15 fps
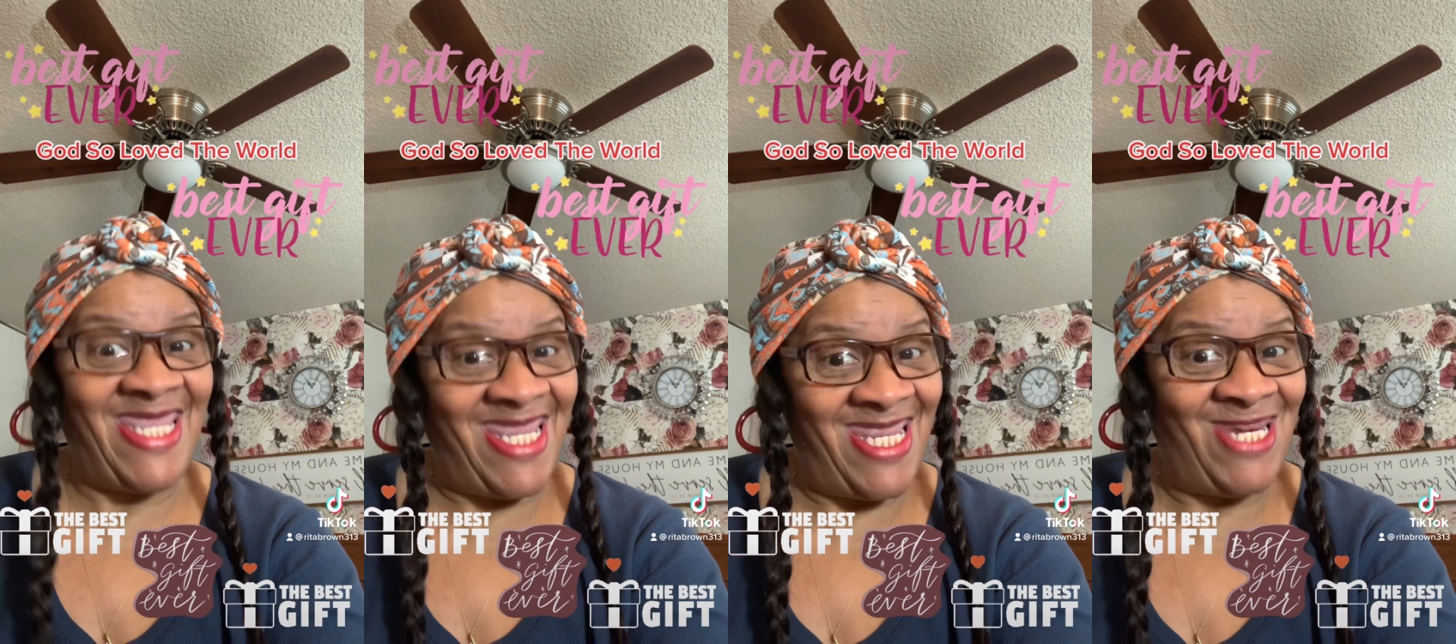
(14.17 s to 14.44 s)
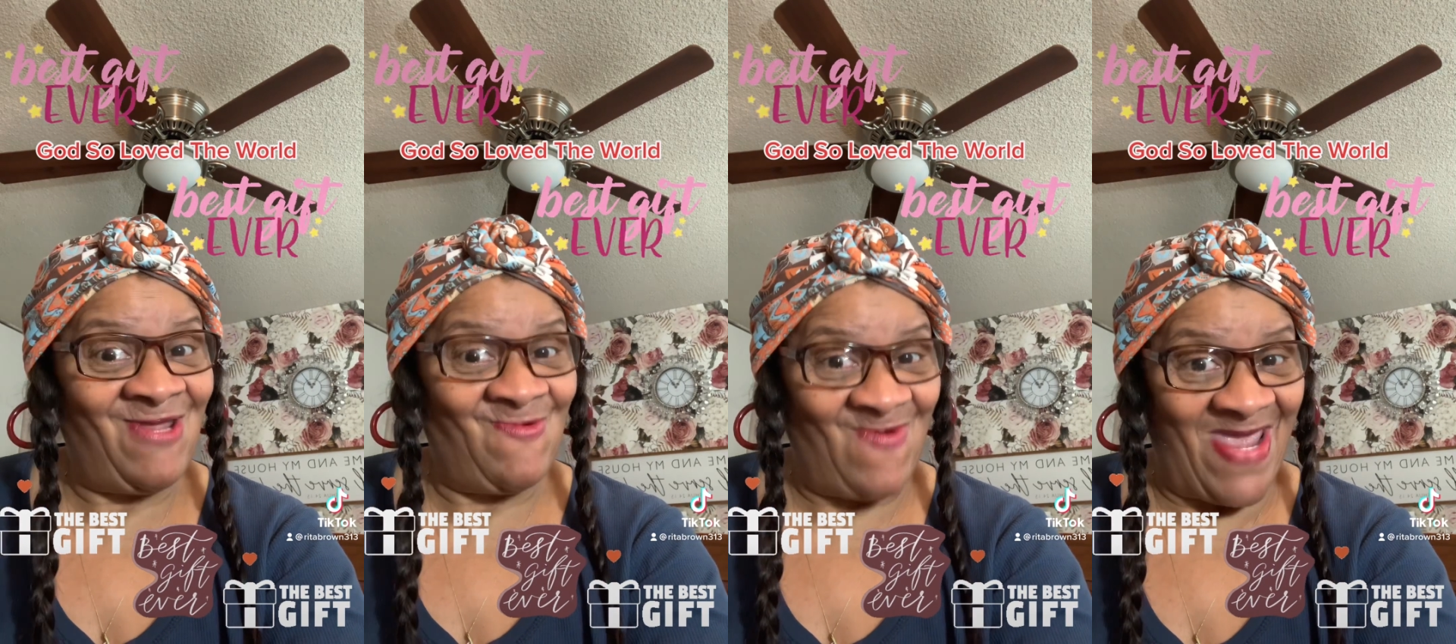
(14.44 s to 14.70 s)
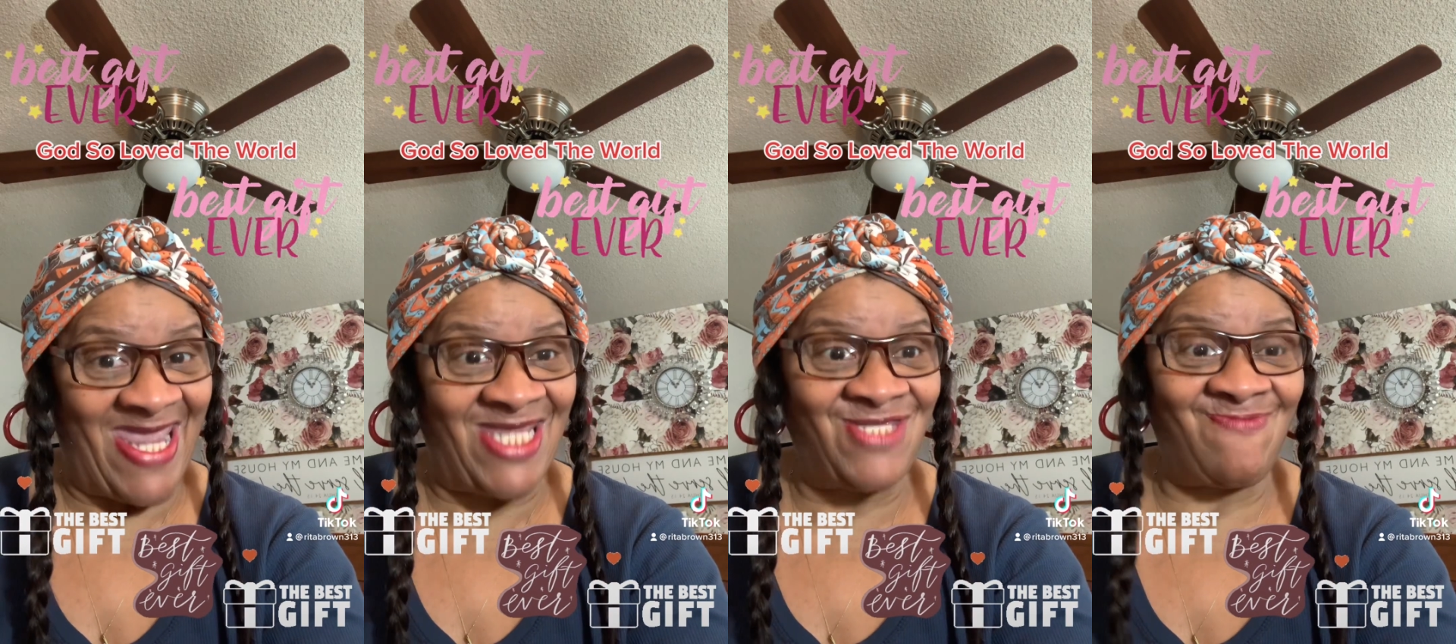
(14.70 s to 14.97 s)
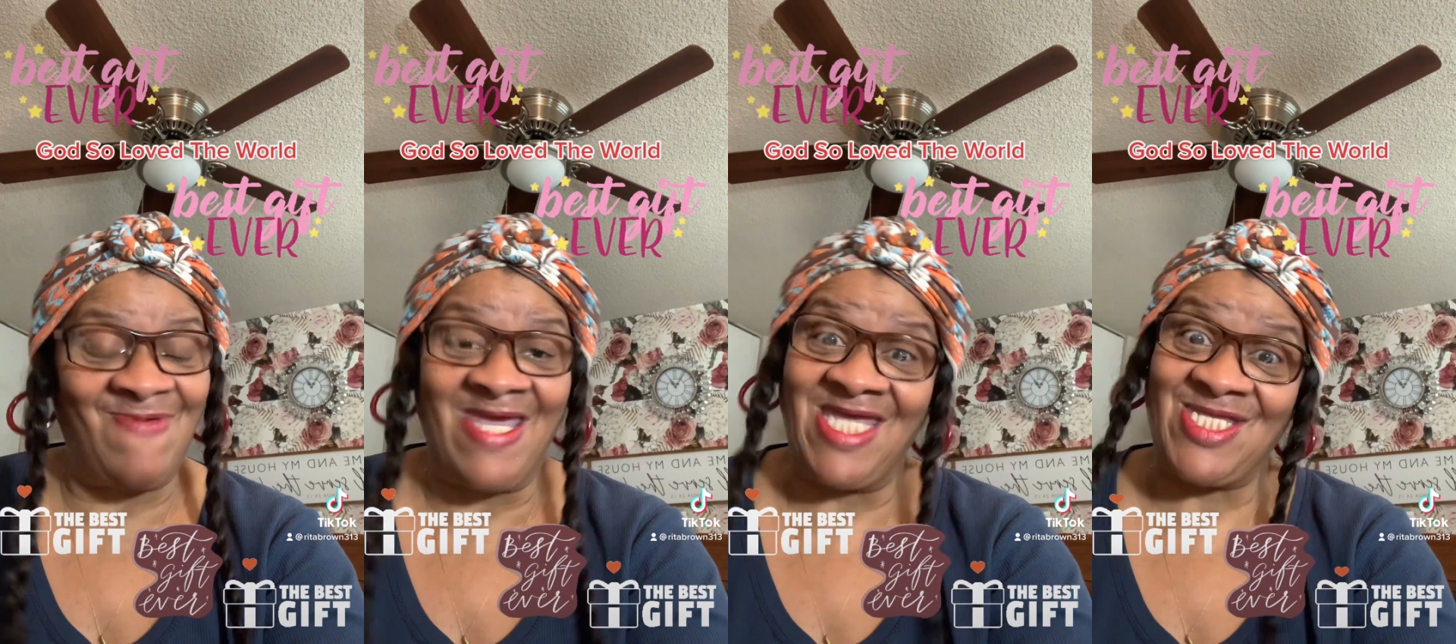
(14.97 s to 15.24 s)
anyways,
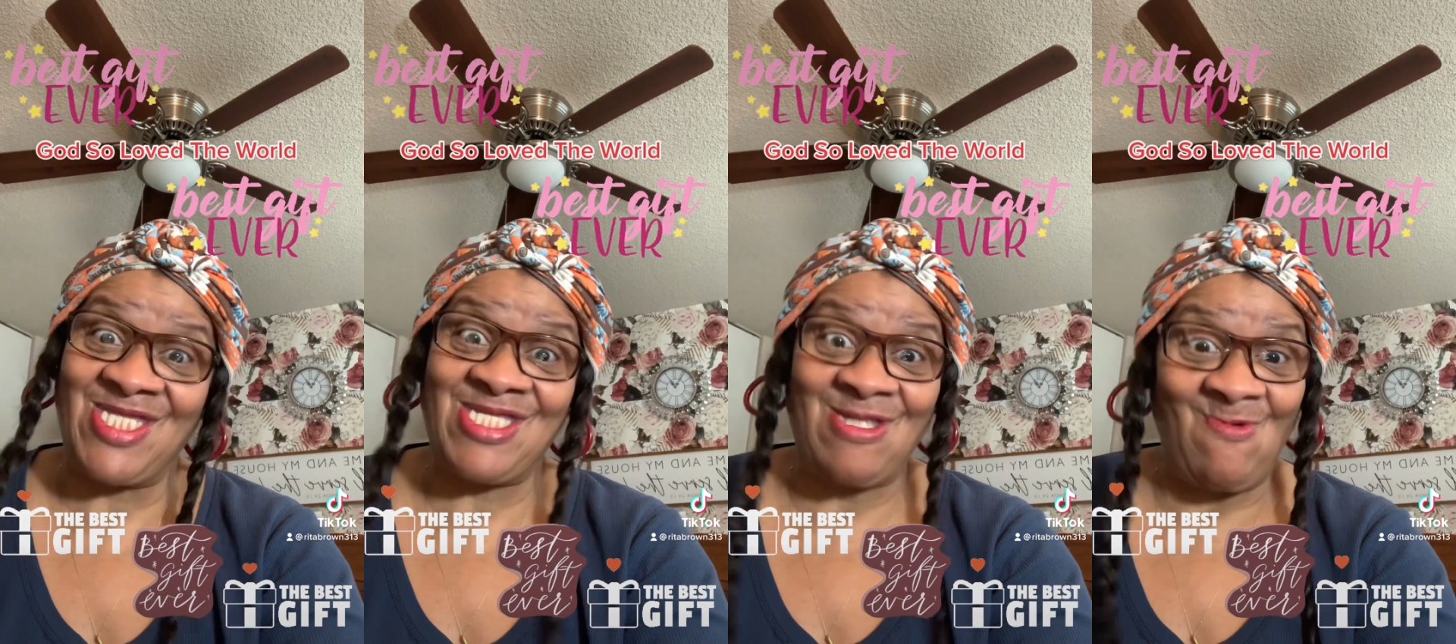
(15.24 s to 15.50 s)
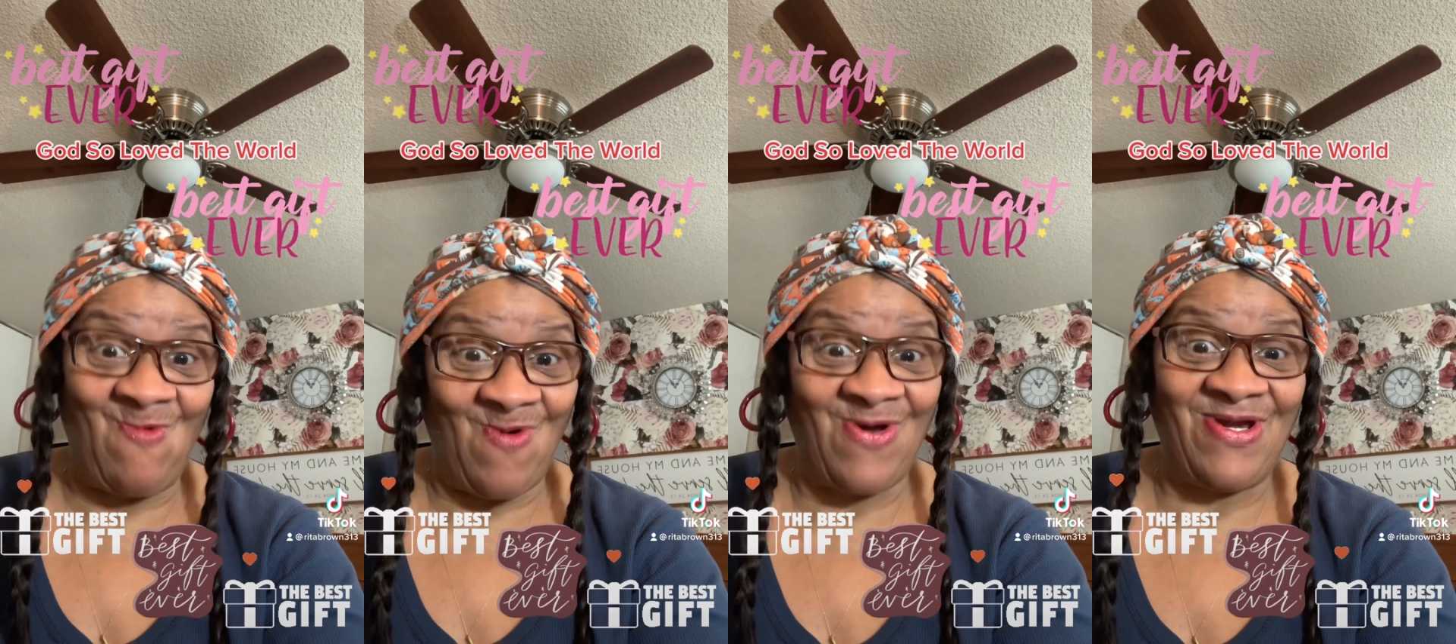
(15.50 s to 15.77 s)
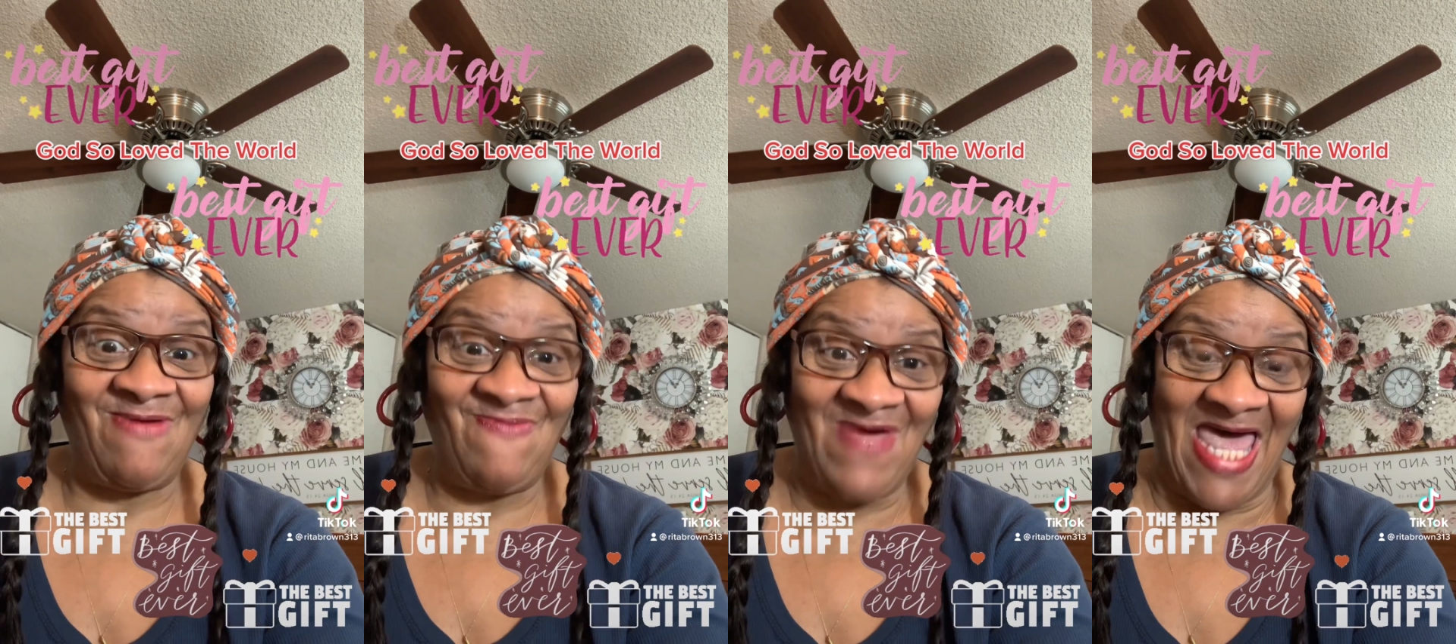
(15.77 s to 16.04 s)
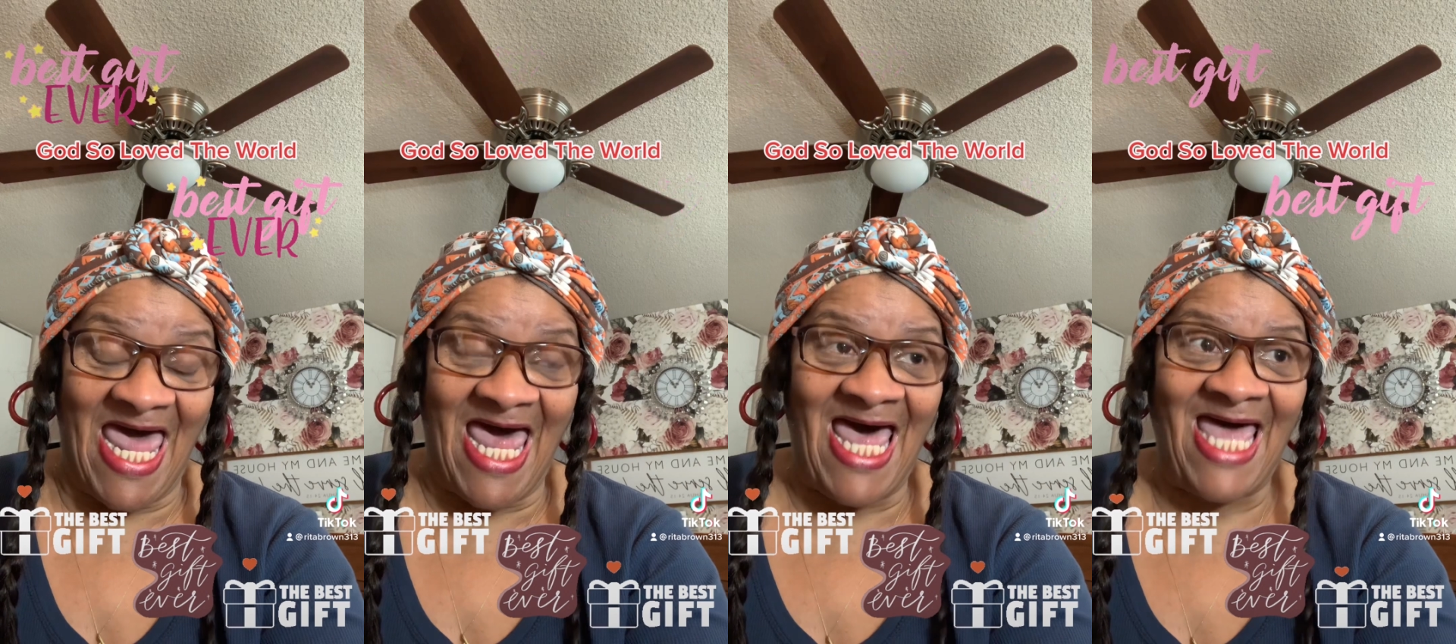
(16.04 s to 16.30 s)
because it's the word of
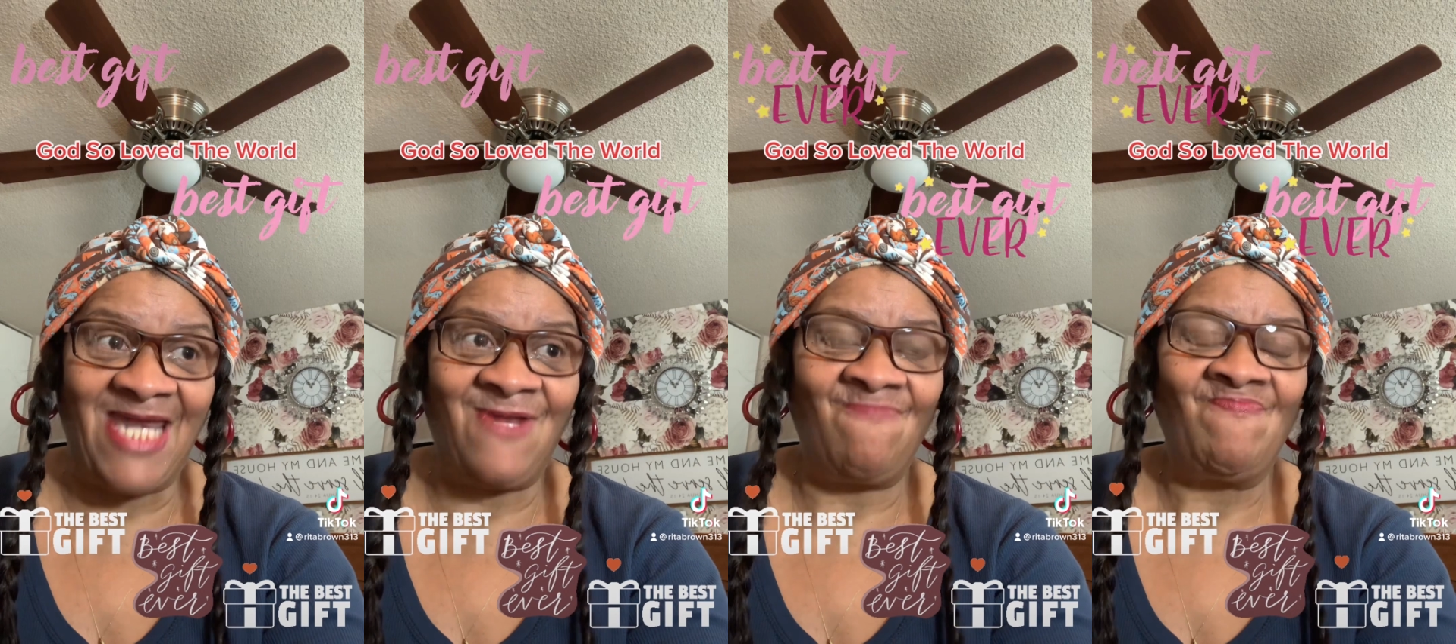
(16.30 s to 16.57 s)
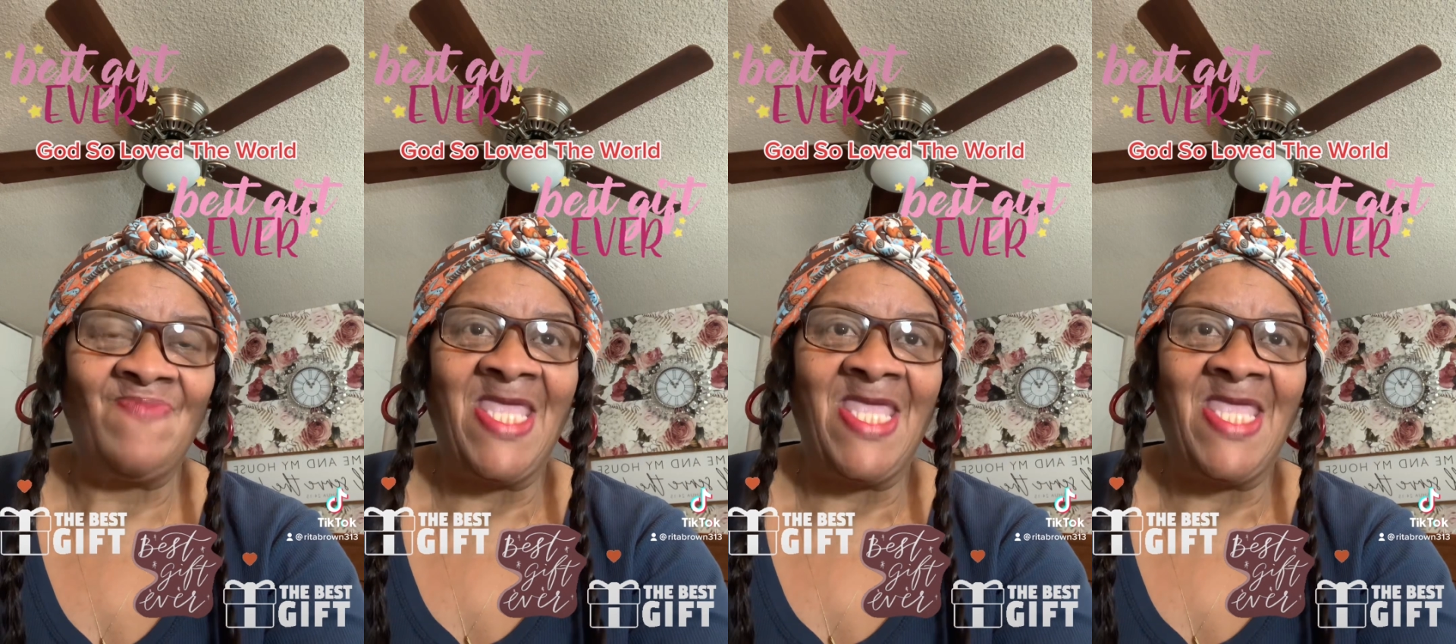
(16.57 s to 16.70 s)
God